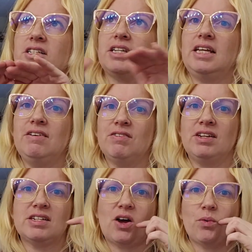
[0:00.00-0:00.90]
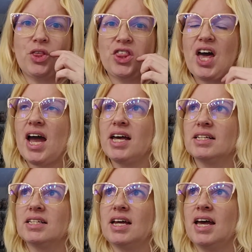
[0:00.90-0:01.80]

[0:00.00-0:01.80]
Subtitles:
of just evens out with that.